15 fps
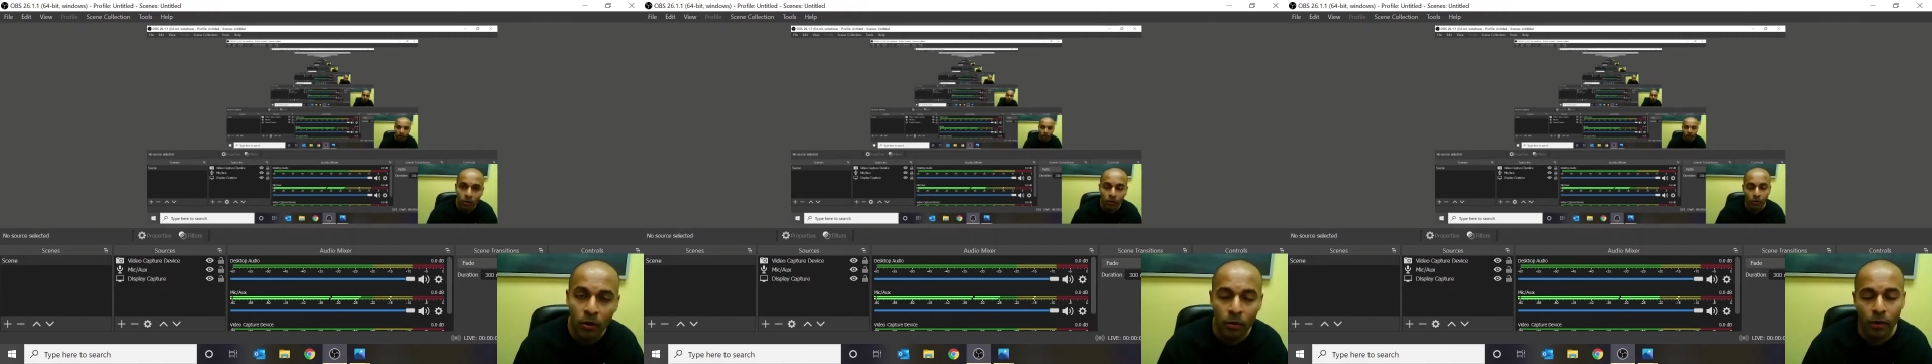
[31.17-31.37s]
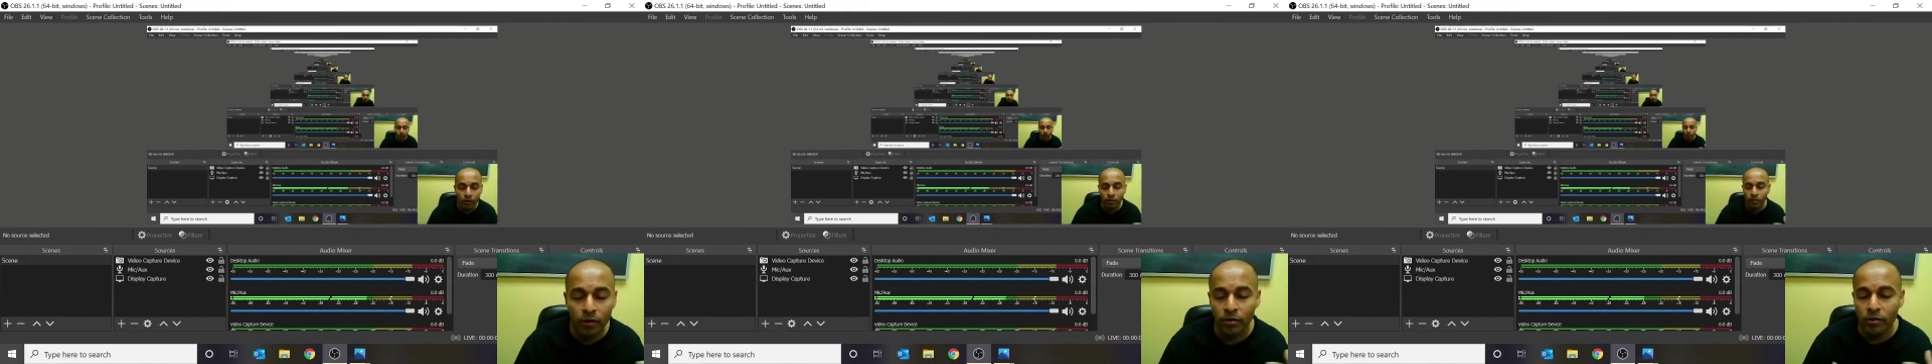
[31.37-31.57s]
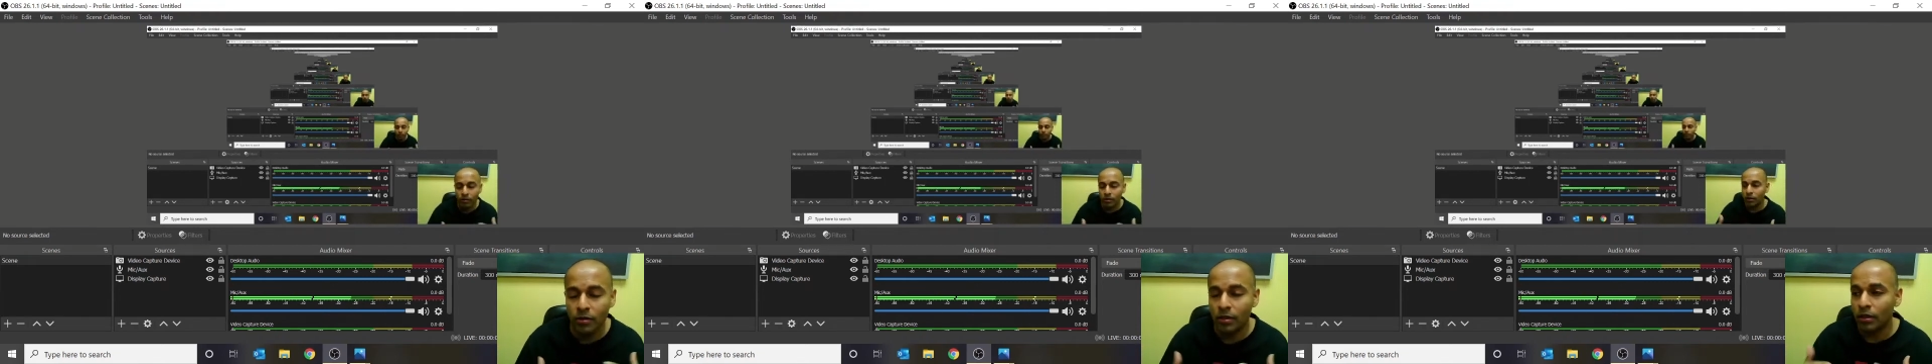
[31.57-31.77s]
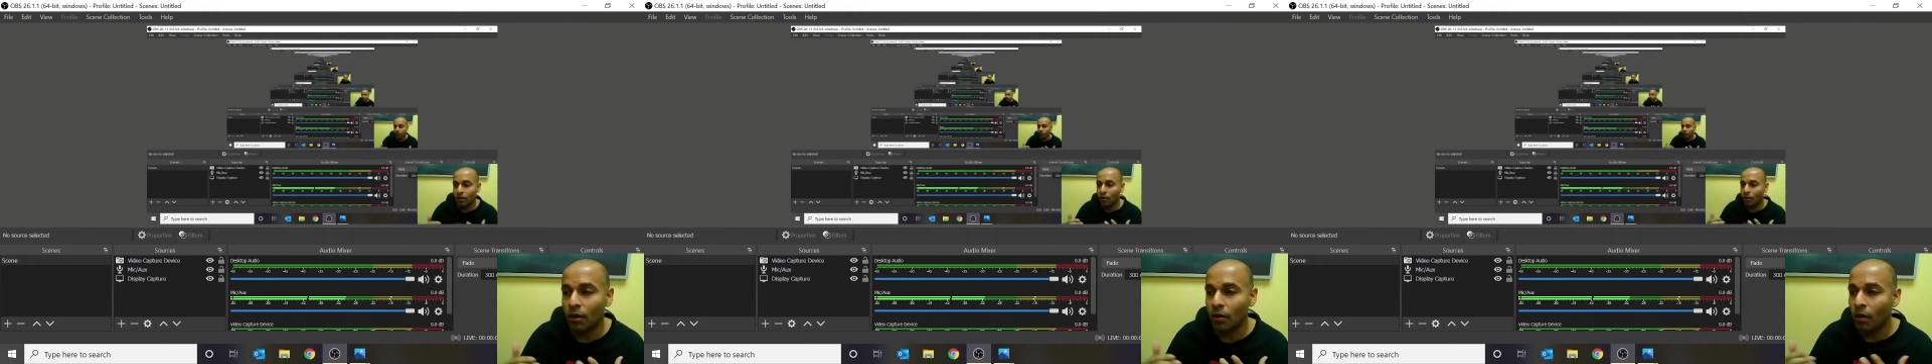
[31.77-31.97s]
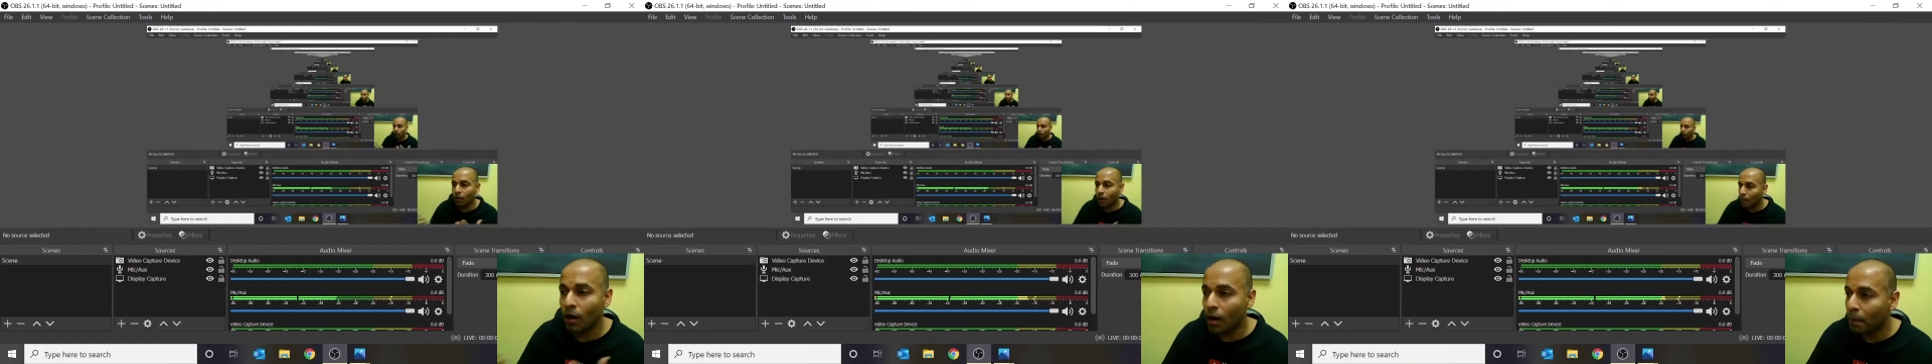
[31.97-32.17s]
whether it's going to
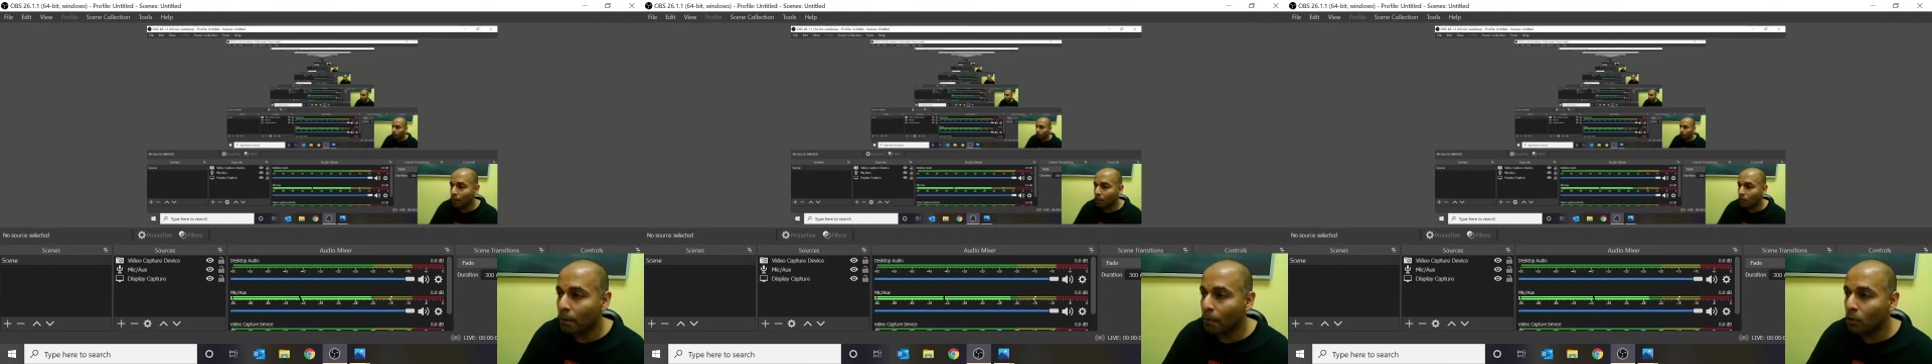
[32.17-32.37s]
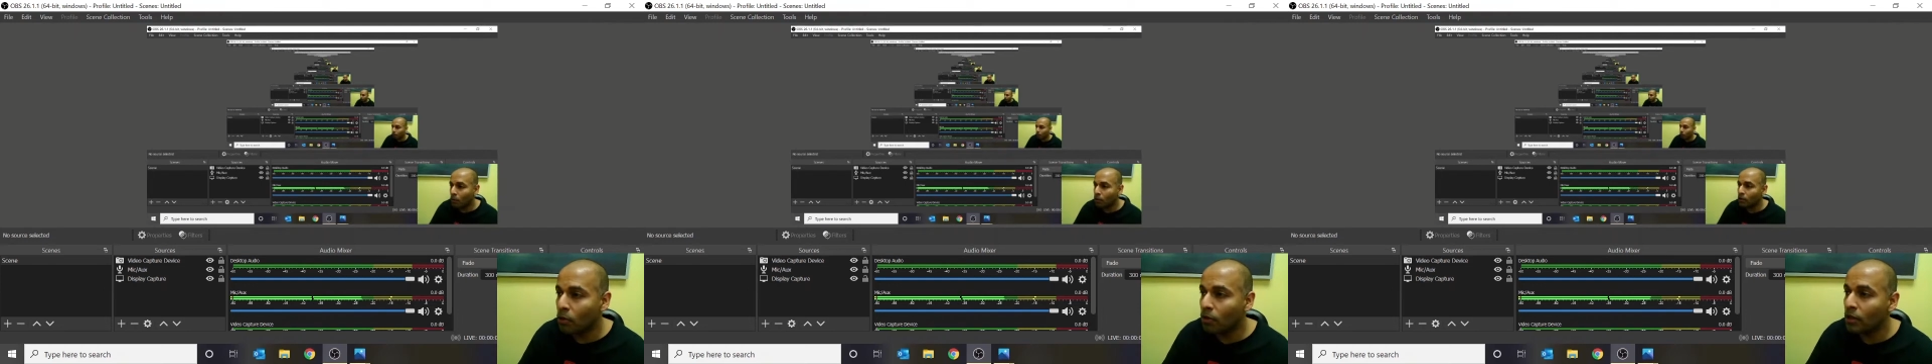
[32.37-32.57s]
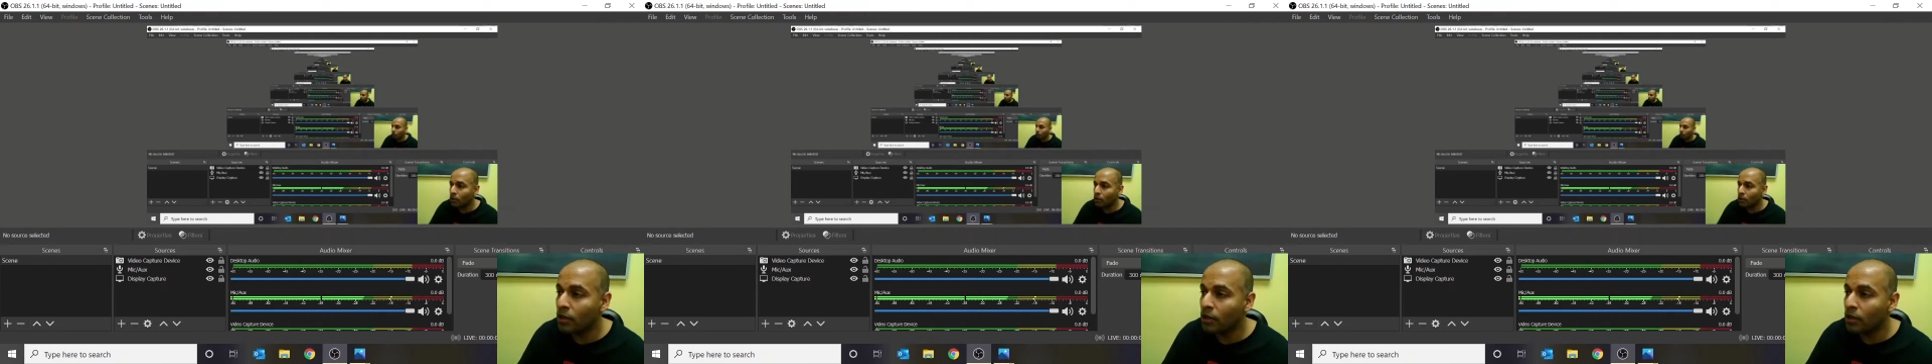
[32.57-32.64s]
go up more,